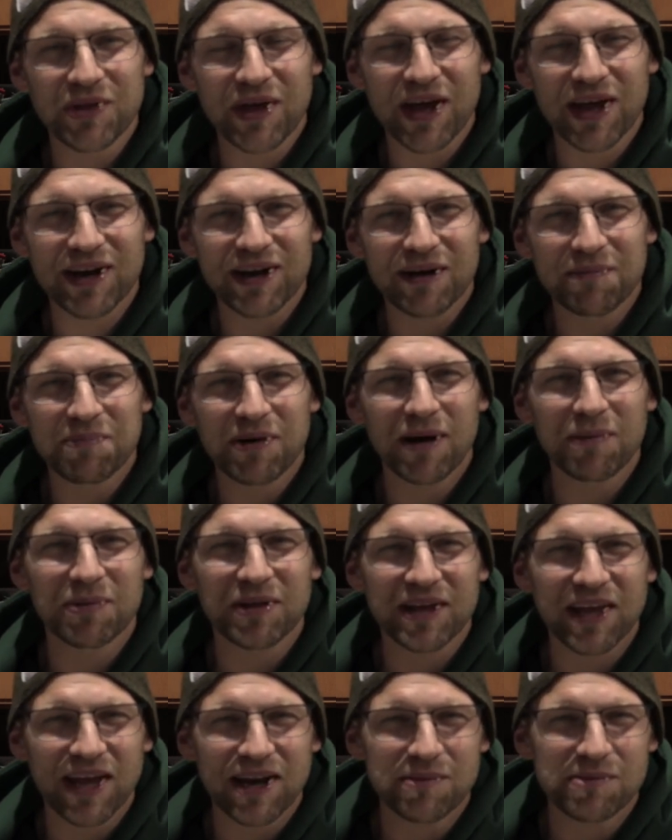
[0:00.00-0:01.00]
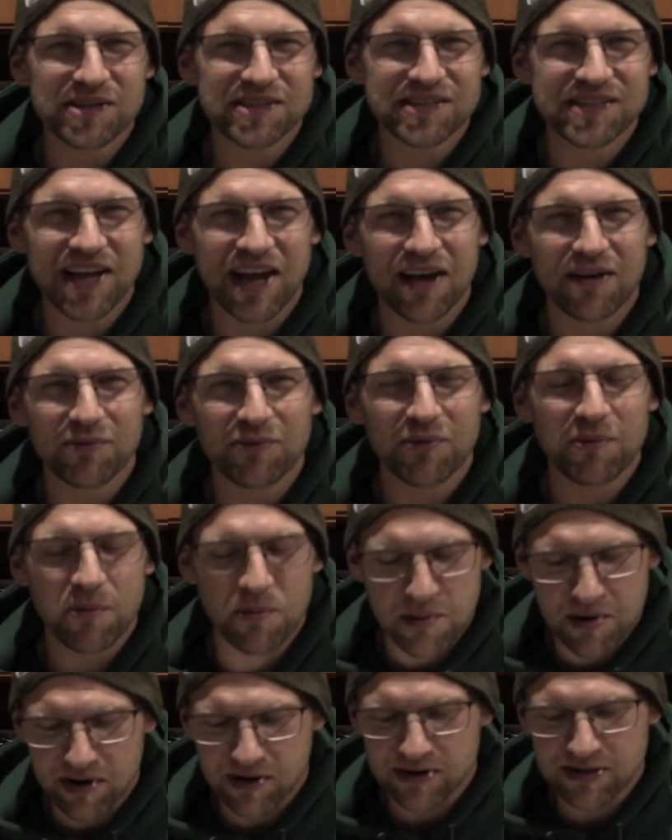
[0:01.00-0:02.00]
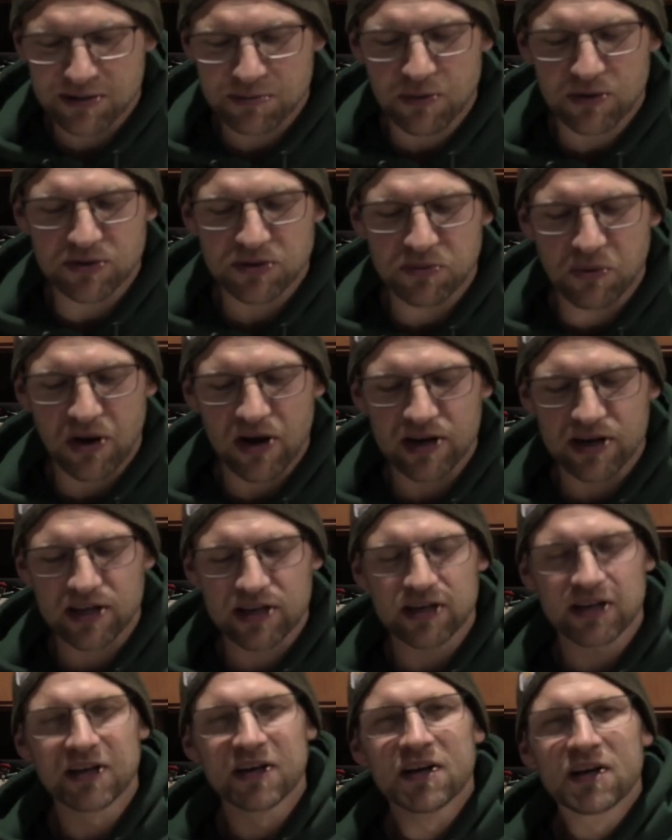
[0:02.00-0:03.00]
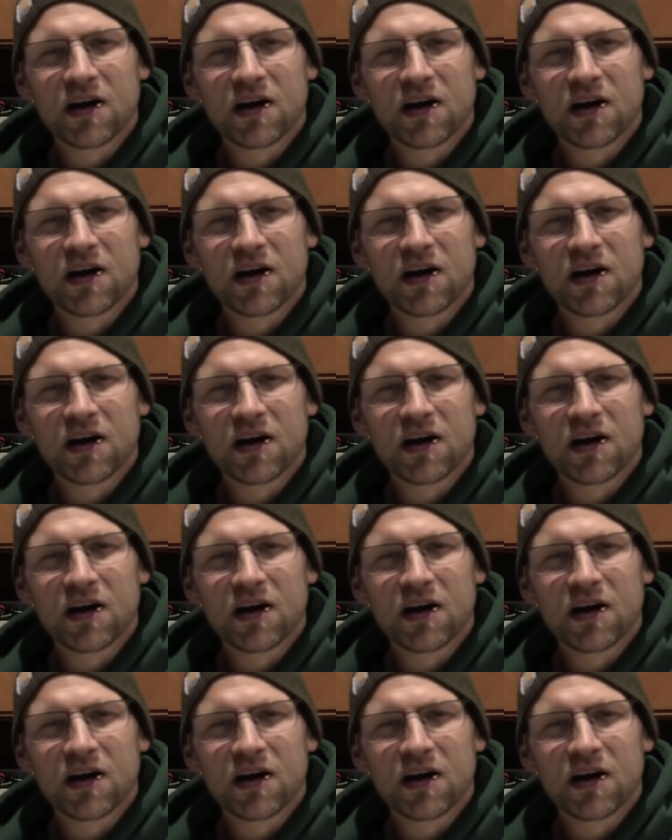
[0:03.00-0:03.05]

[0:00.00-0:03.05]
that uh, Public Enemy sound from America's Most Wanted